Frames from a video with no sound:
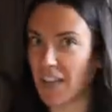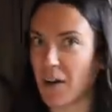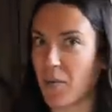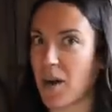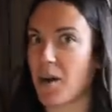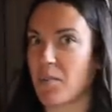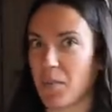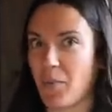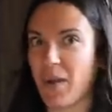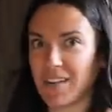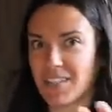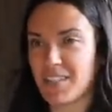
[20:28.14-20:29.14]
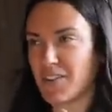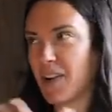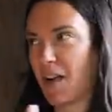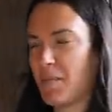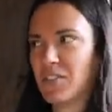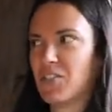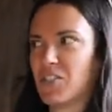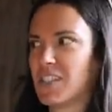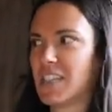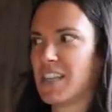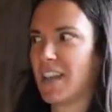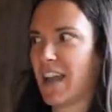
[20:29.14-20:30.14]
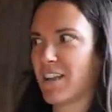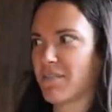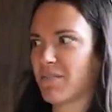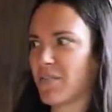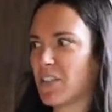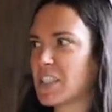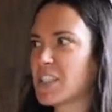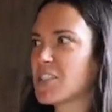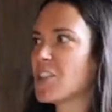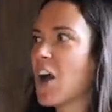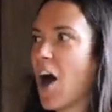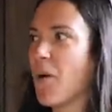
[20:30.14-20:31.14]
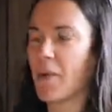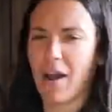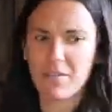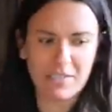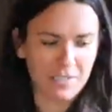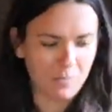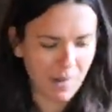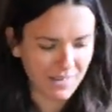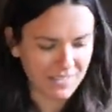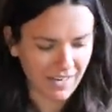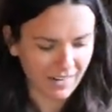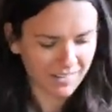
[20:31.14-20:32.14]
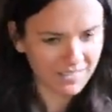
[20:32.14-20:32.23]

that weird, but wait till you come and just see, like, this is not what I was expecting.